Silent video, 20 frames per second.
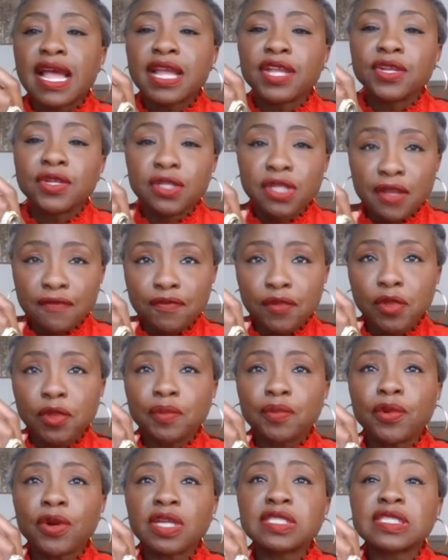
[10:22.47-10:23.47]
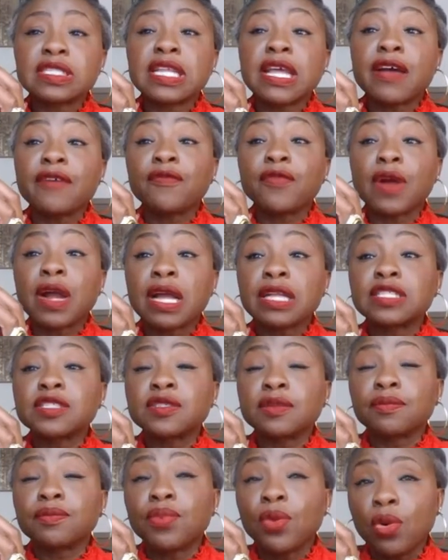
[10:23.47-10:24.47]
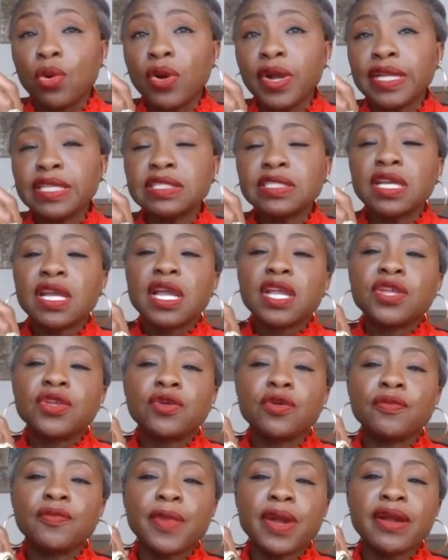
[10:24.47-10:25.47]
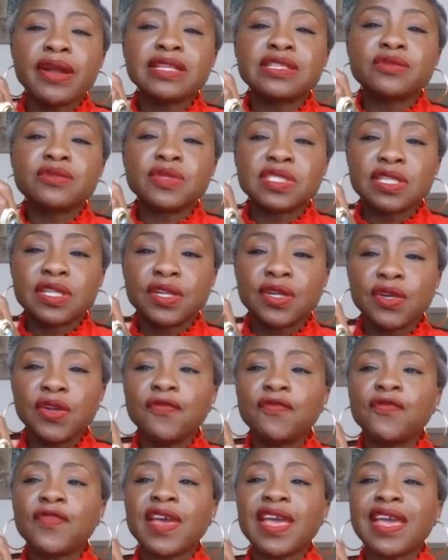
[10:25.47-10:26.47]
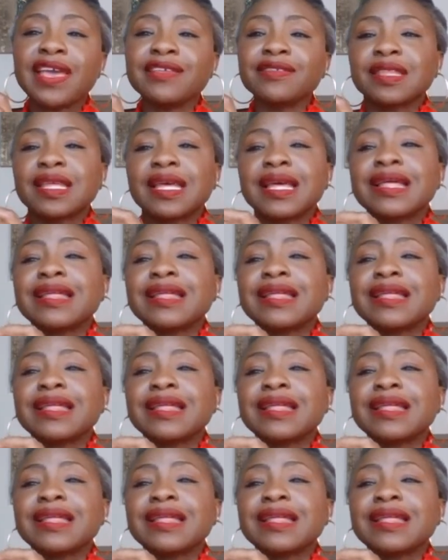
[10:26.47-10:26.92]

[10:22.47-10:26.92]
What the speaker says: you lived with the person at some point, your marriage was in good faith,